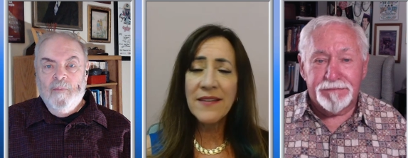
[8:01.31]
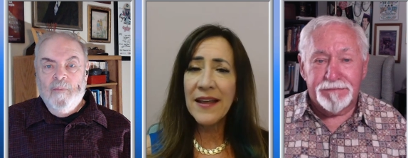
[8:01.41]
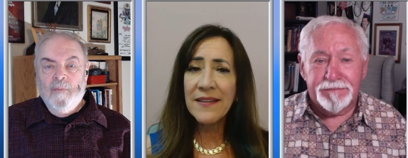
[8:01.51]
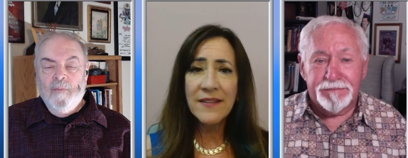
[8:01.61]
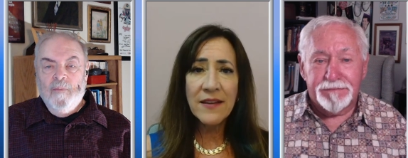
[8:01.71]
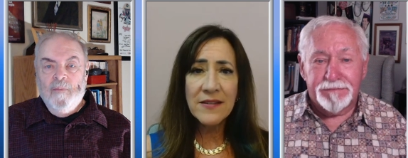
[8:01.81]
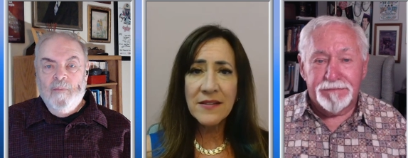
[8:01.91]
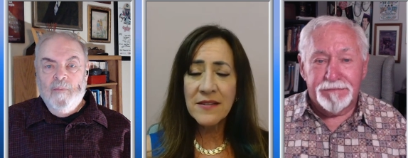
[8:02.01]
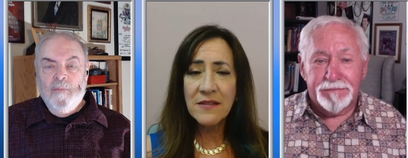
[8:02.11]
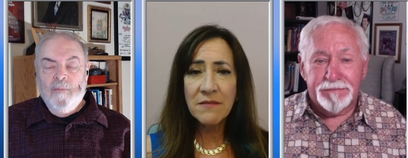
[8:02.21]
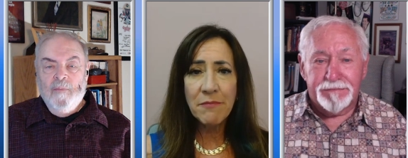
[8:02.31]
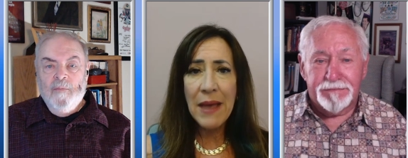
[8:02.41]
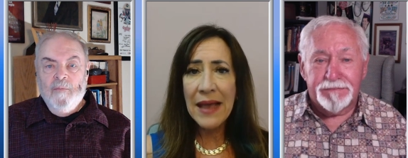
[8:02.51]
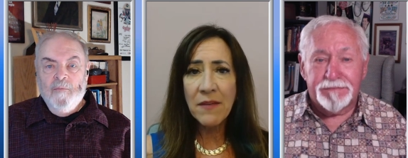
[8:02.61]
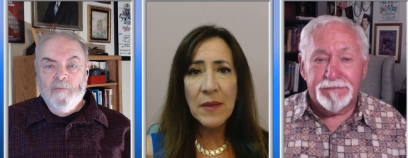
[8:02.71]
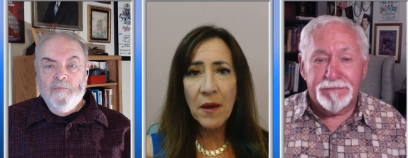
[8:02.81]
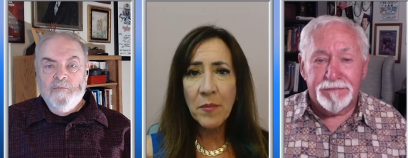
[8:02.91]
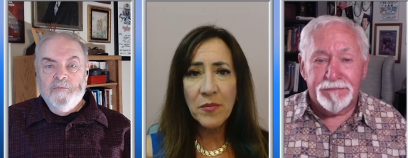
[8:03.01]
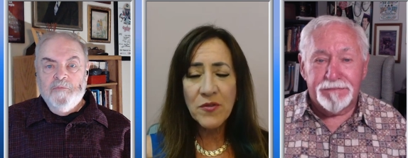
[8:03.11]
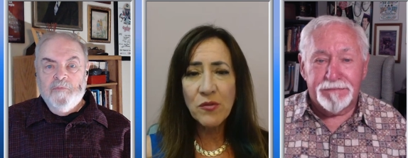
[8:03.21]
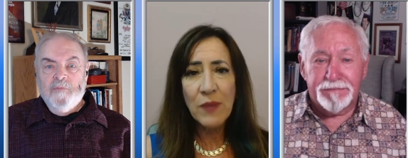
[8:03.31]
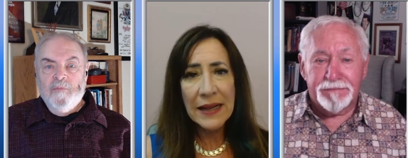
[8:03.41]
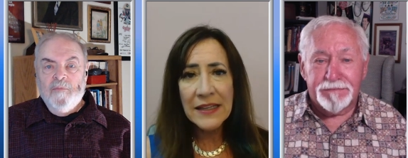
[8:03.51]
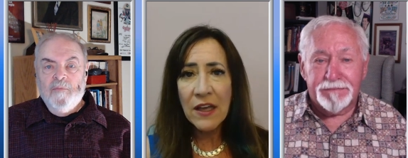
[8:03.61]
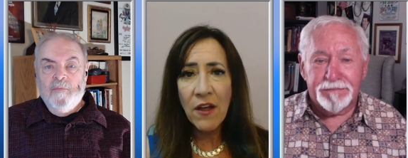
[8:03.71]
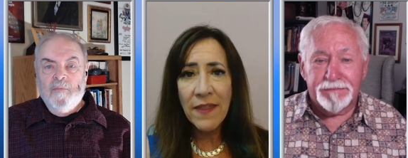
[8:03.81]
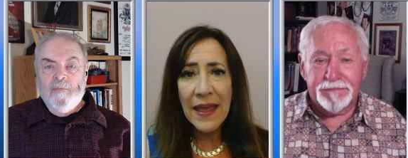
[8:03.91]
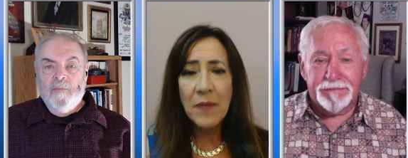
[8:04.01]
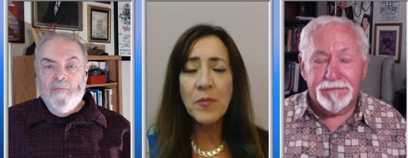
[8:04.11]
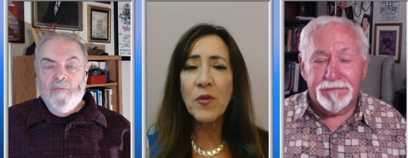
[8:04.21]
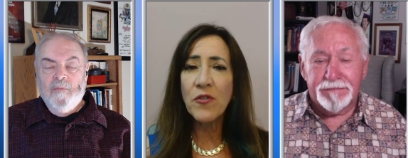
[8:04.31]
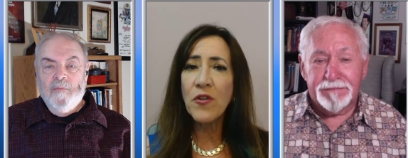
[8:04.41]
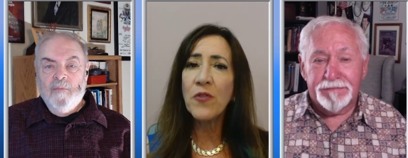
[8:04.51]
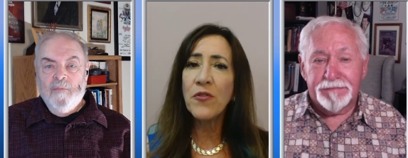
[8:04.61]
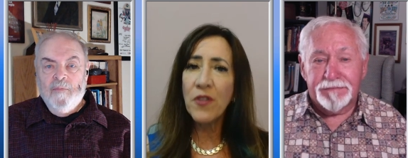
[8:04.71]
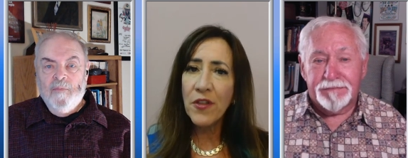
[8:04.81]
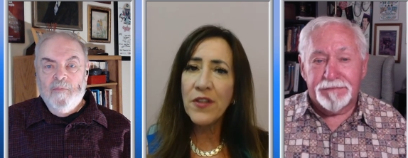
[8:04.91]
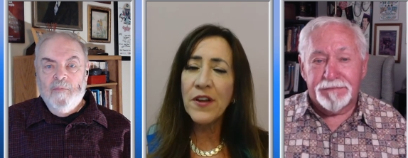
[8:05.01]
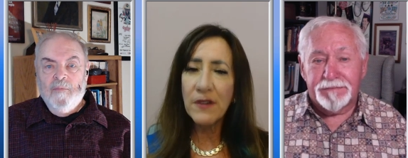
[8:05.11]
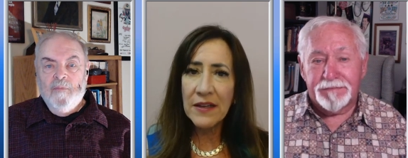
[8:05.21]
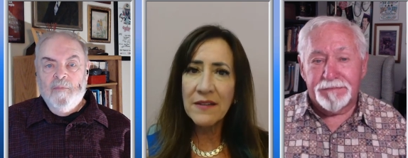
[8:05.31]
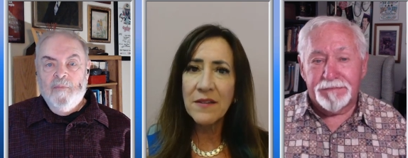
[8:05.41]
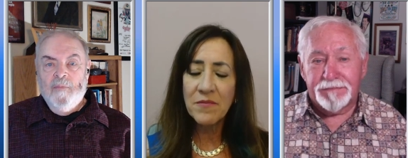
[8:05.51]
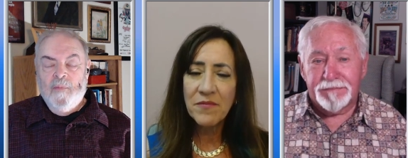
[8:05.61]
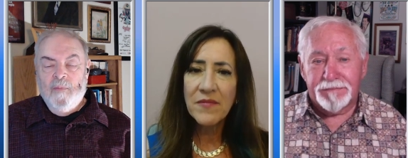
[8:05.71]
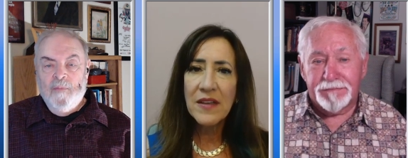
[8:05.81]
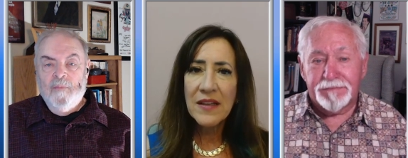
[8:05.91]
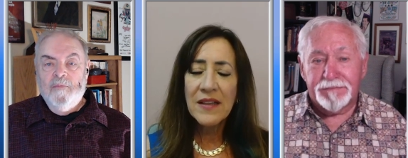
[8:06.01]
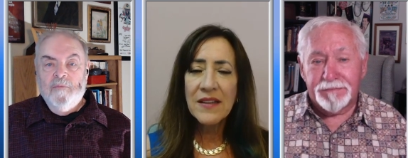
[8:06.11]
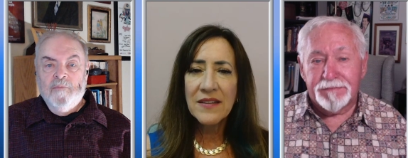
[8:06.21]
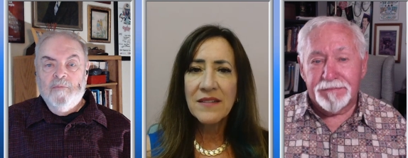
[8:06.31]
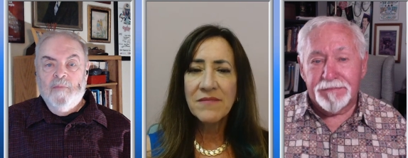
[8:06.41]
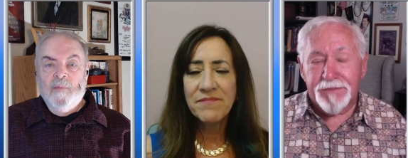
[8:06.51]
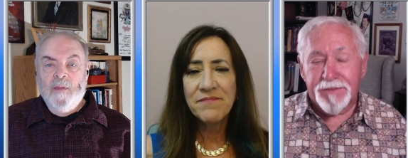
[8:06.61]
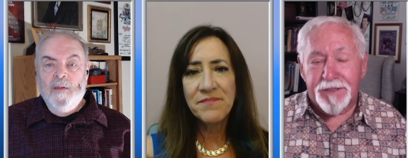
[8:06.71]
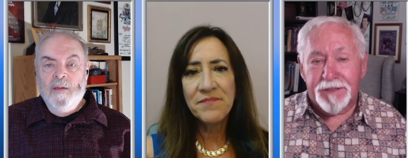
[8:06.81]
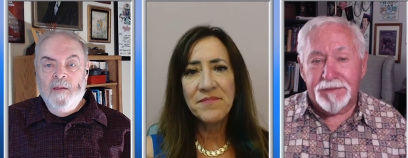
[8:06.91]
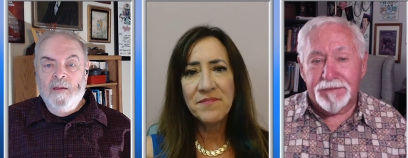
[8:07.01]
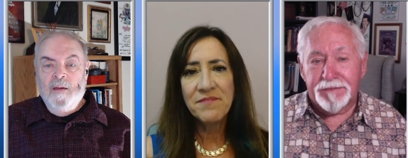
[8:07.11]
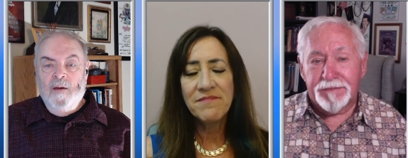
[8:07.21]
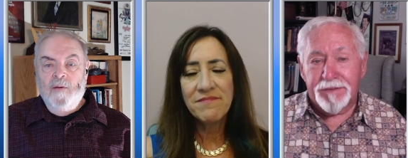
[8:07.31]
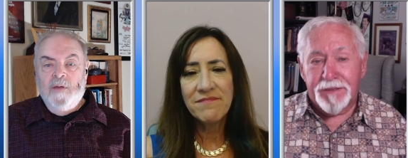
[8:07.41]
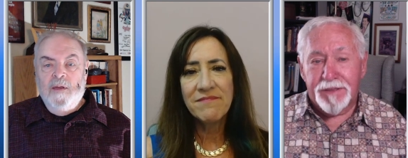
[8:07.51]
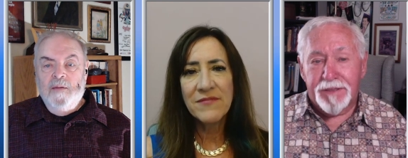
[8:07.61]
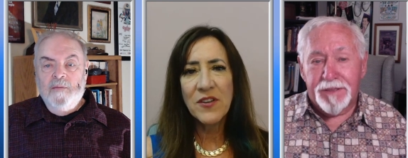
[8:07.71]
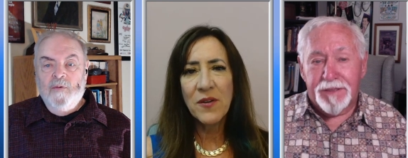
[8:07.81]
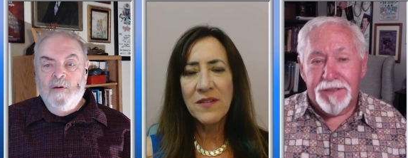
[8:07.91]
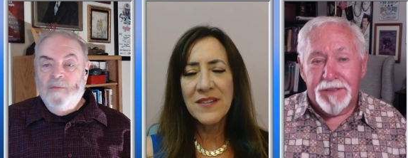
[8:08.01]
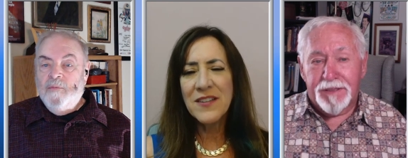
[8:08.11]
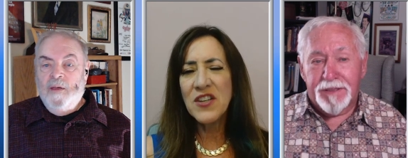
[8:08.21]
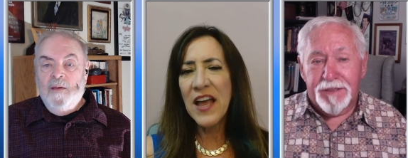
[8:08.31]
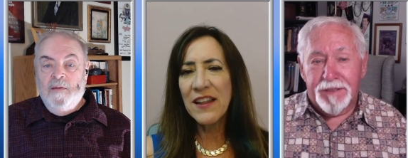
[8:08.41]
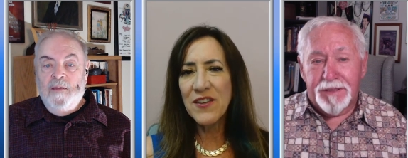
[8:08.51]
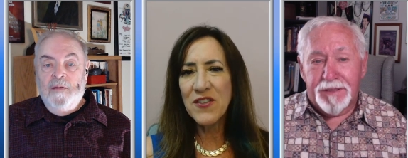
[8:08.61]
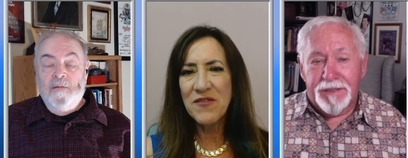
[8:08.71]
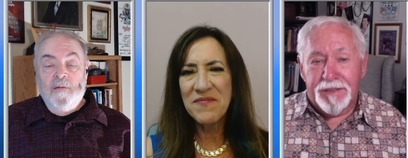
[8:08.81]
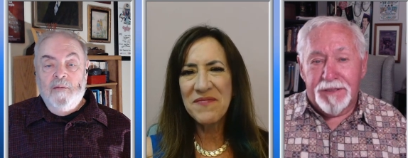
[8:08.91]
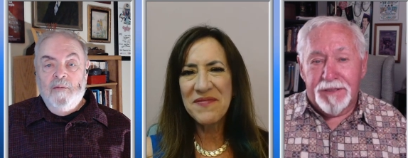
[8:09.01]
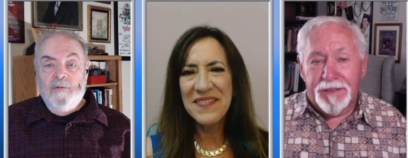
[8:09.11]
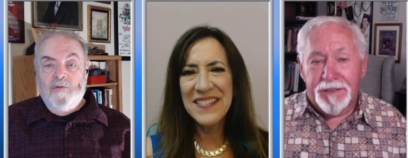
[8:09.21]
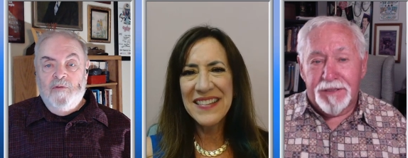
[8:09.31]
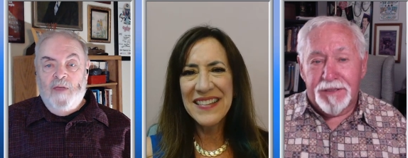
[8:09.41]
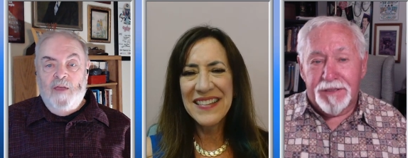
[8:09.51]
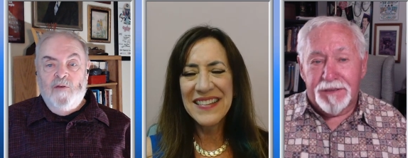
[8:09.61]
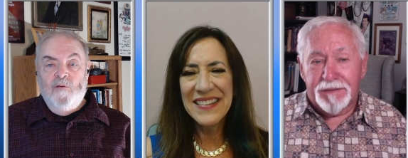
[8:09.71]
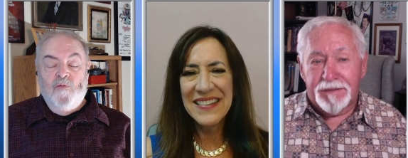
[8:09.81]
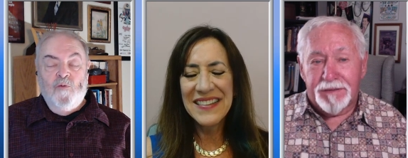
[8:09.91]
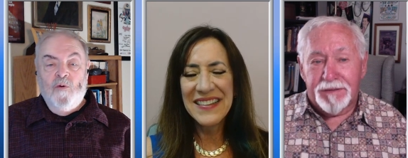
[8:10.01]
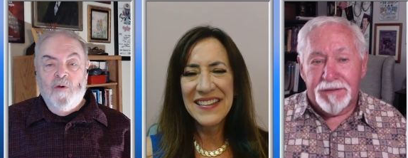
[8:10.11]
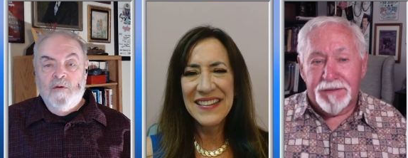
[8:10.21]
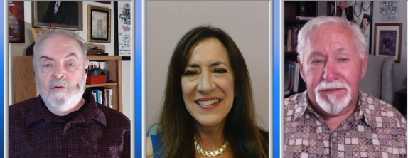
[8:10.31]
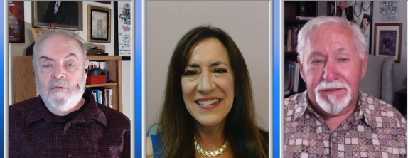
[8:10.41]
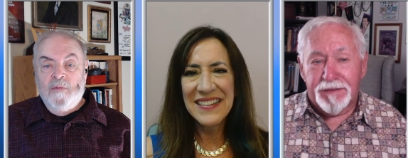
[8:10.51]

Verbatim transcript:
Speaker 1: the science doesn't back me up directly on that. Those are those are the theories.
Speaker 2: Mm. Mm-hmm. Okay. Well, again, yeah. thank you for